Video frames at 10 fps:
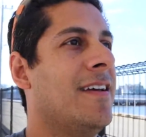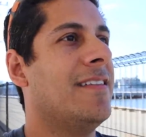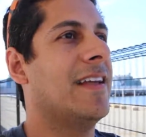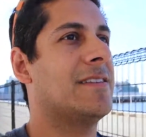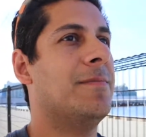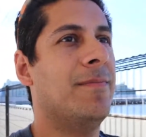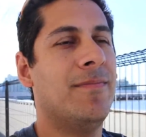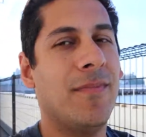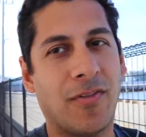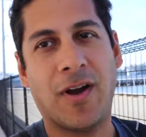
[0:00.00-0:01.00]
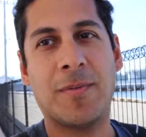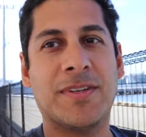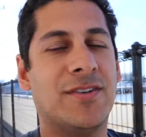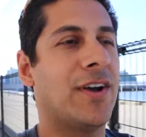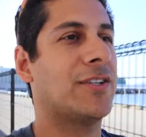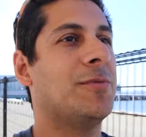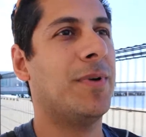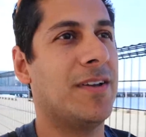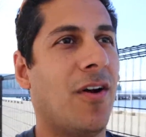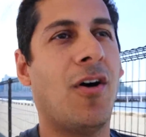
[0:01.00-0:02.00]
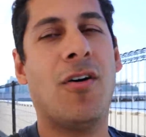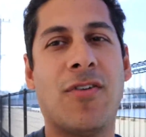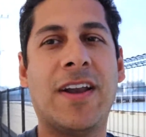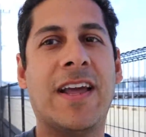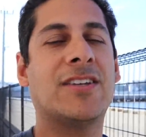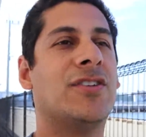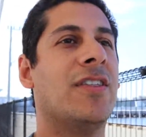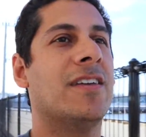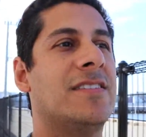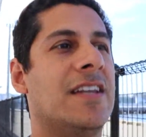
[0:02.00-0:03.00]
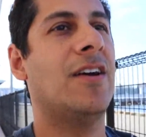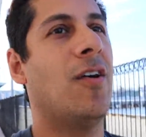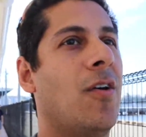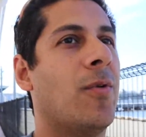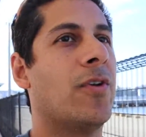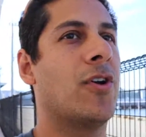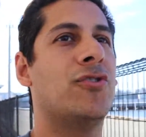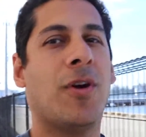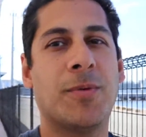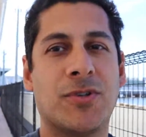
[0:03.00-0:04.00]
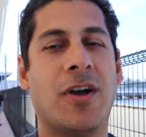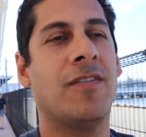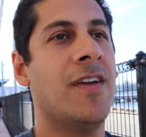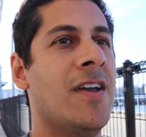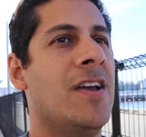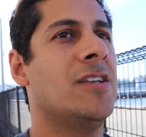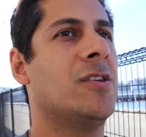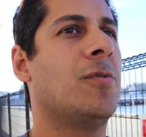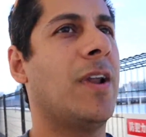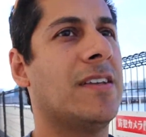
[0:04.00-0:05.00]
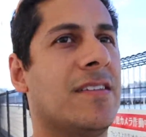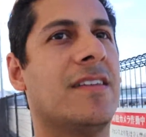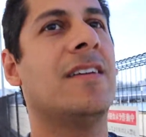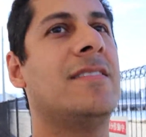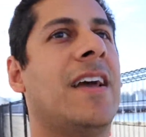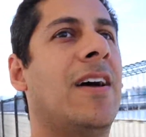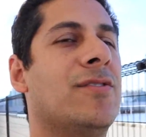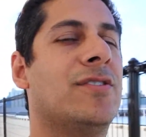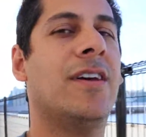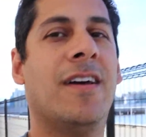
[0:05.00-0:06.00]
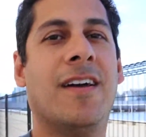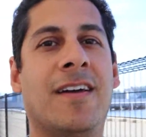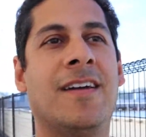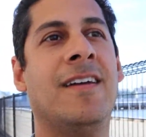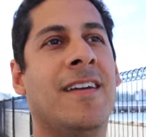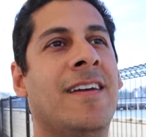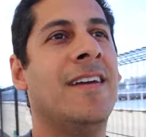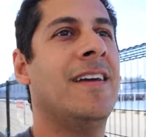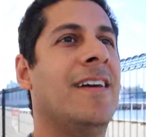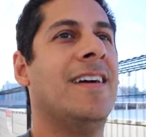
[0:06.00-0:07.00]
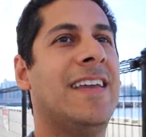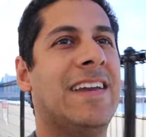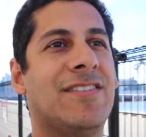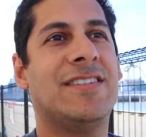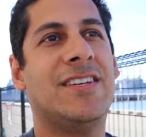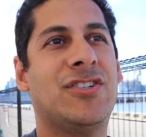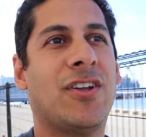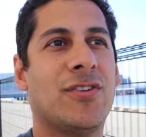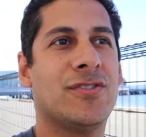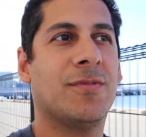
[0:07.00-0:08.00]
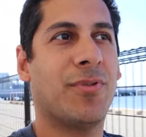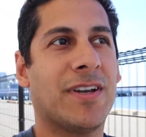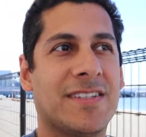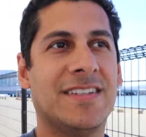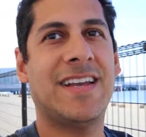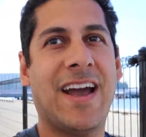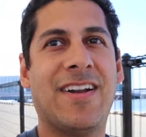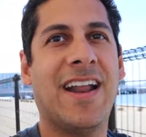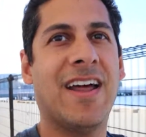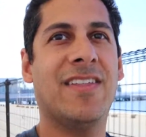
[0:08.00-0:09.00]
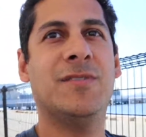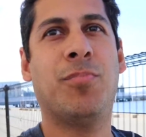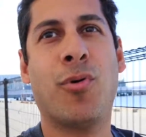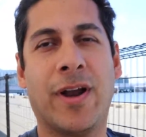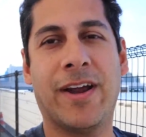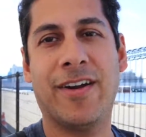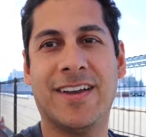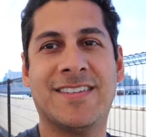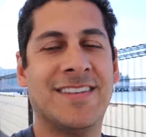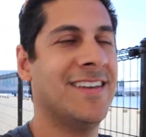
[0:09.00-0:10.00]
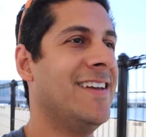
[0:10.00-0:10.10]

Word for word: That's on the opposite direction, but all right next to the city hall where they're gonna drop us off. So nice of the town to give us these shuttles to bring us in town and out of these poor areas.